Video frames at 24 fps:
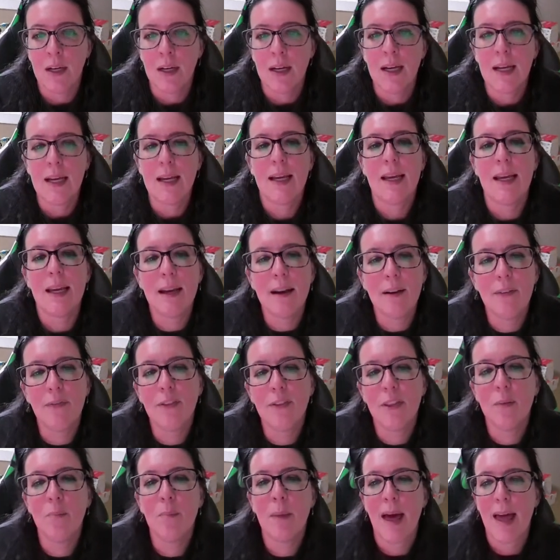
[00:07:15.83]
If the
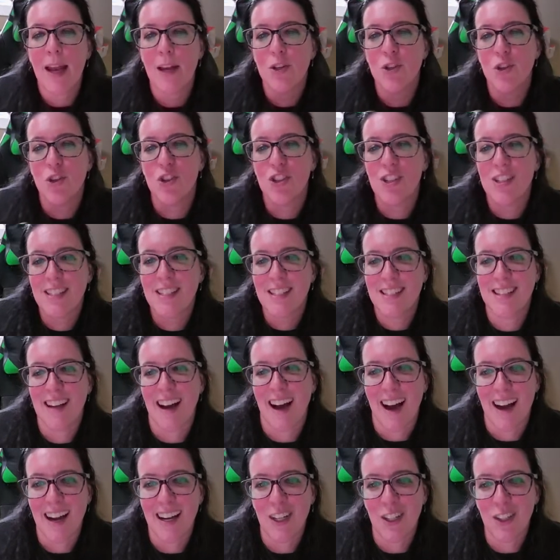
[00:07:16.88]
manager's
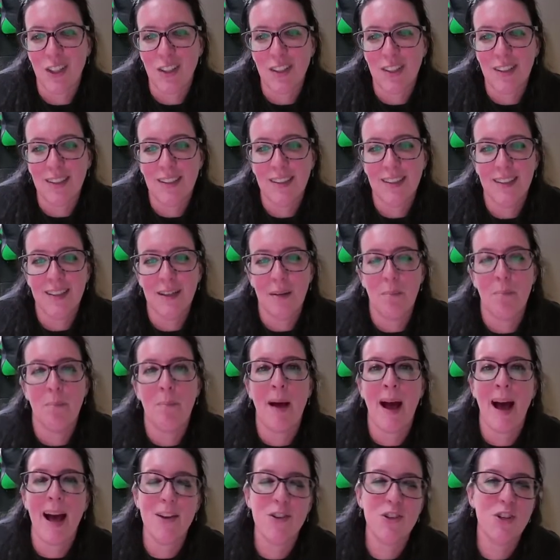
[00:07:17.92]
style
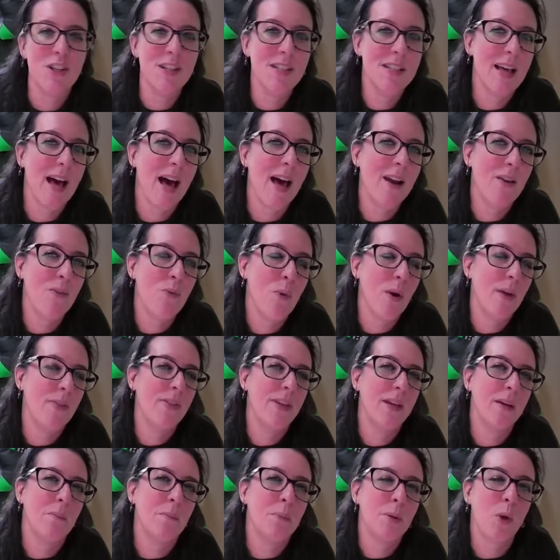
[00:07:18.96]
matches that of what the
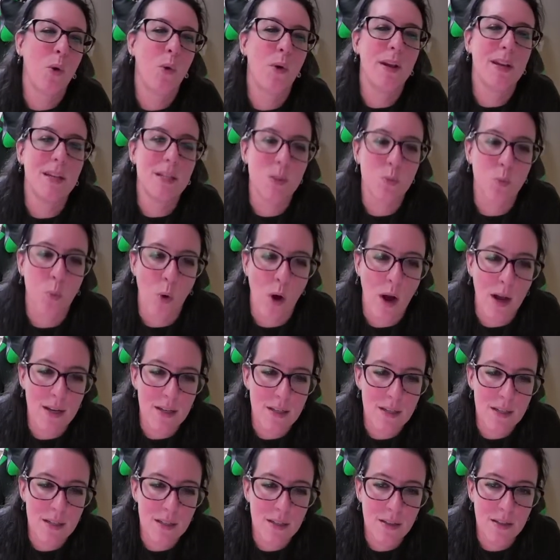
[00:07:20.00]
employees want,